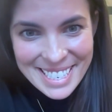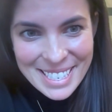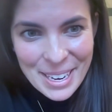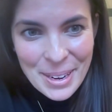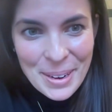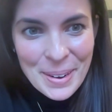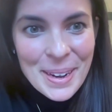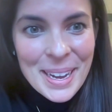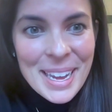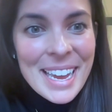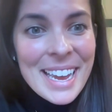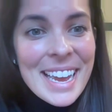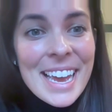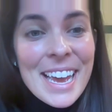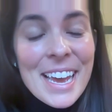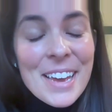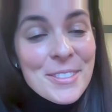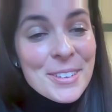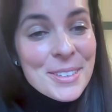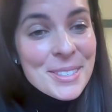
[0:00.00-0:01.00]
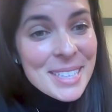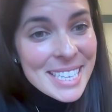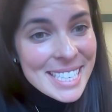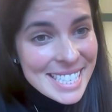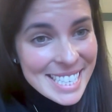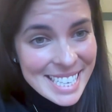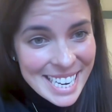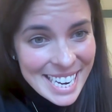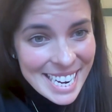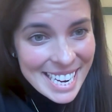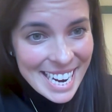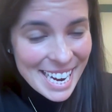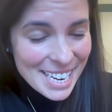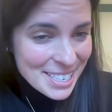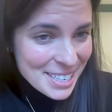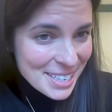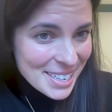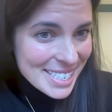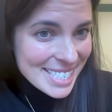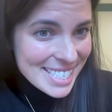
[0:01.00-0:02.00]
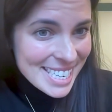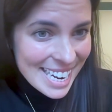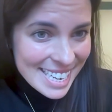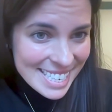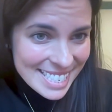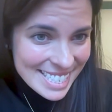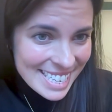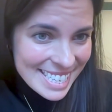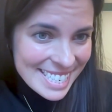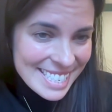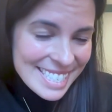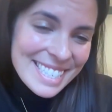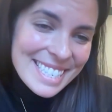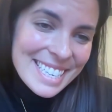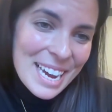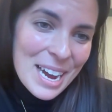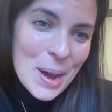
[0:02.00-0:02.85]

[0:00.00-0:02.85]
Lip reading: So if you're listening and you're in Texas,